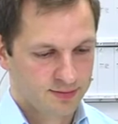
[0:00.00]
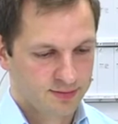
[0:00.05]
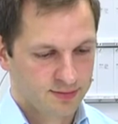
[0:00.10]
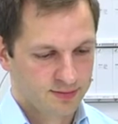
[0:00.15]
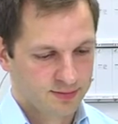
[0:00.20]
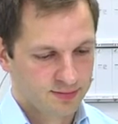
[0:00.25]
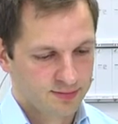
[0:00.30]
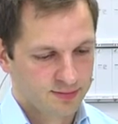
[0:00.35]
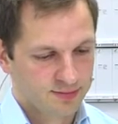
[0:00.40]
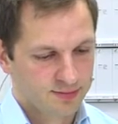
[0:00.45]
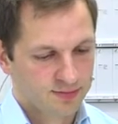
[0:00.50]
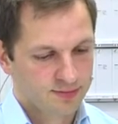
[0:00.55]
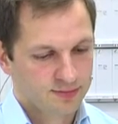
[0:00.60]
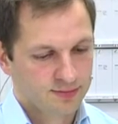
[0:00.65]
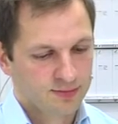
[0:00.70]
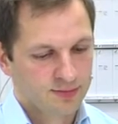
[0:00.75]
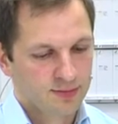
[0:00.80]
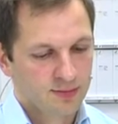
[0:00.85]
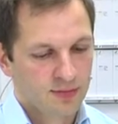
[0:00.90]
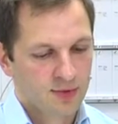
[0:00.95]

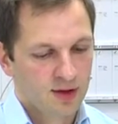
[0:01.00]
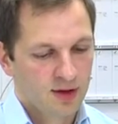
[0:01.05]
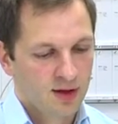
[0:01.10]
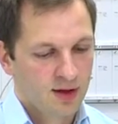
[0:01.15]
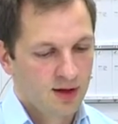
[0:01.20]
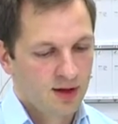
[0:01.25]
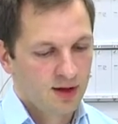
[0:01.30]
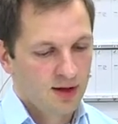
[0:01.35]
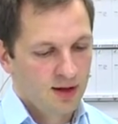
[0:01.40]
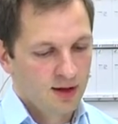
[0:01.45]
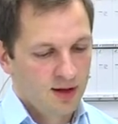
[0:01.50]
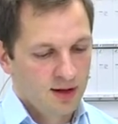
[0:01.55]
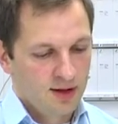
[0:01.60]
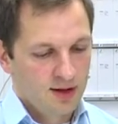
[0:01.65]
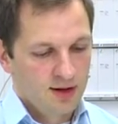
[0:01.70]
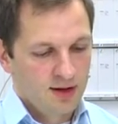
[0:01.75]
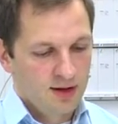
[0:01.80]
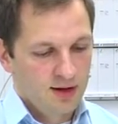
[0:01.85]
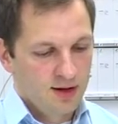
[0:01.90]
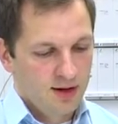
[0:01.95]

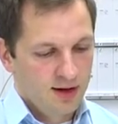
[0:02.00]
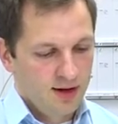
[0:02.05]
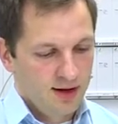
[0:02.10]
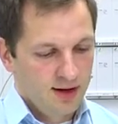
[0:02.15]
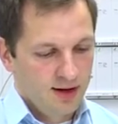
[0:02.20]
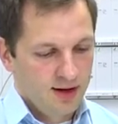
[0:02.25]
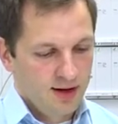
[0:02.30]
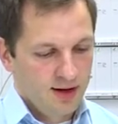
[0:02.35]
(silence)